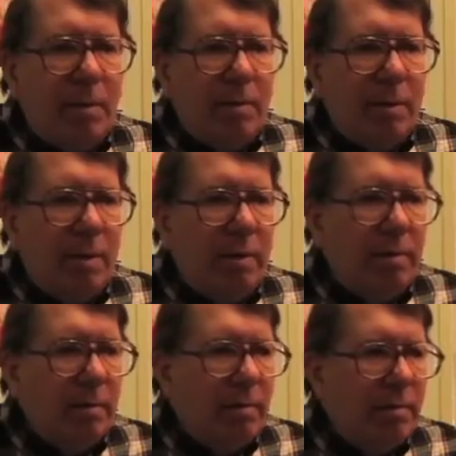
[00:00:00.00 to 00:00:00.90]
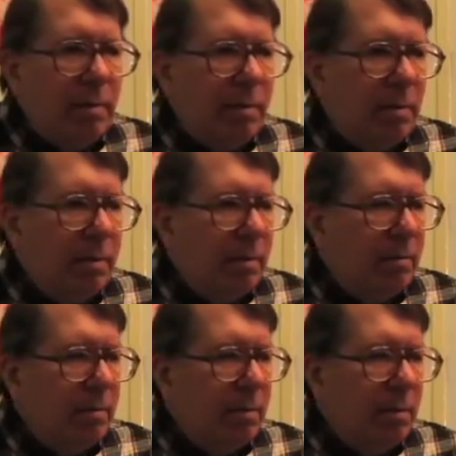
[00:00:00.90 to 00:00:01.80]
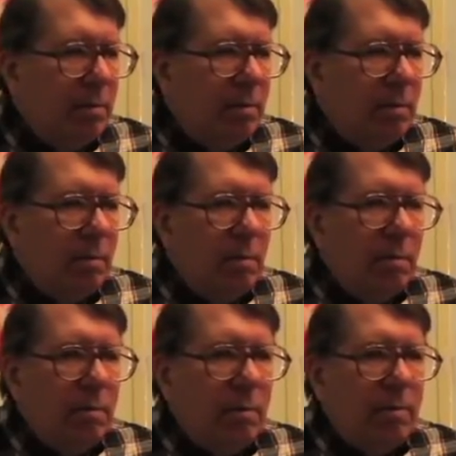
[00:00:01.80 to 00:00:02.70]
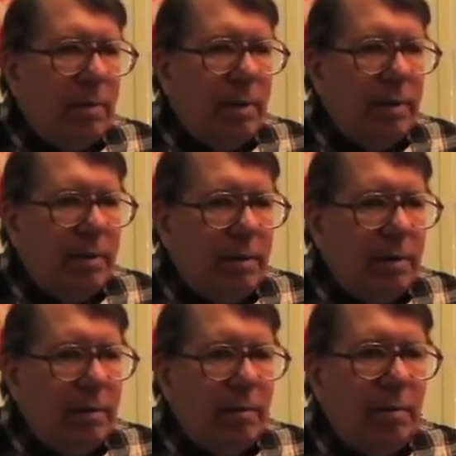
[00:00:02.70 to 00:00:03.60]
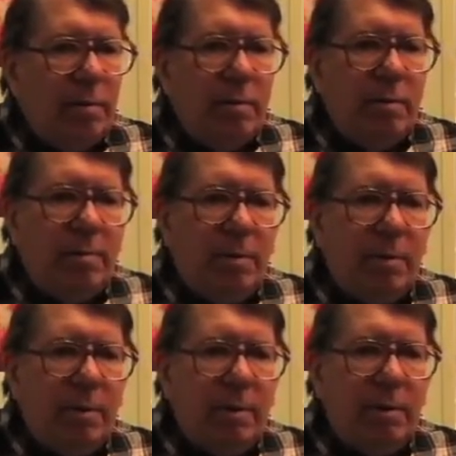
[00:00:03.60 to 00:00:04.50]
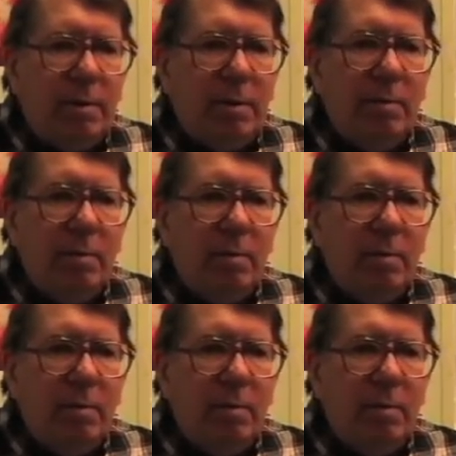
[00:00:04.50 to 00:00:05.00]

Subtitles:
But yeah, they were good. I'm glad he did it. You were at Berkeley at the time?